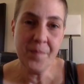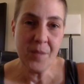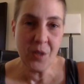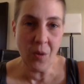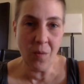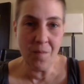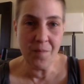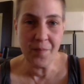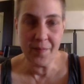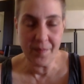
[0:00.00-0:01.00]
So
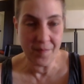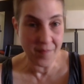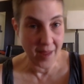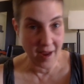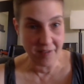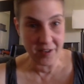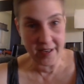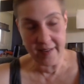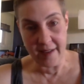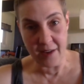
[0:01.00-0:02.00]
after
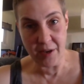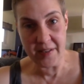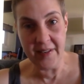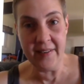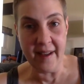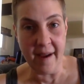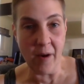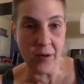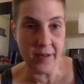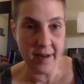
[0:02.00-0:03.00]
getting that dressing
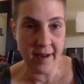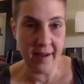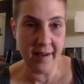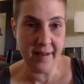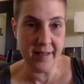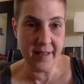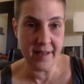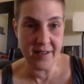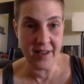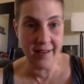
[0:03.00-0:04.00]
down and
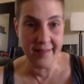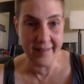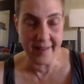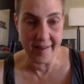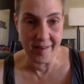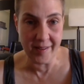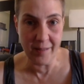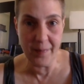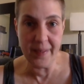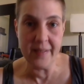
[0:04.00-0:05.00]
settling down a
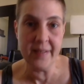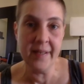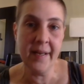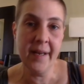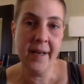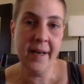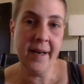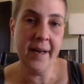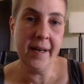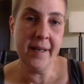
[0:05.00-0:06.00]
little bit,
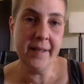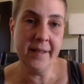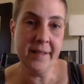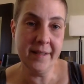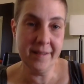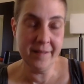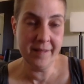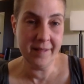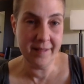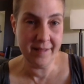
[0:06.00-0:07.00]

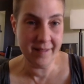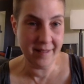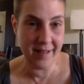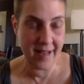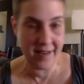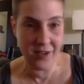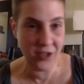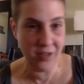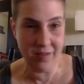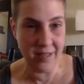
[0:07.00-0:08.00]
then
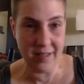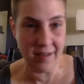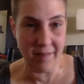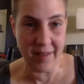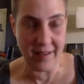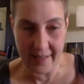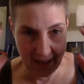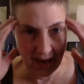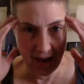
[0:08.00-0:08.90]
Chu did something like,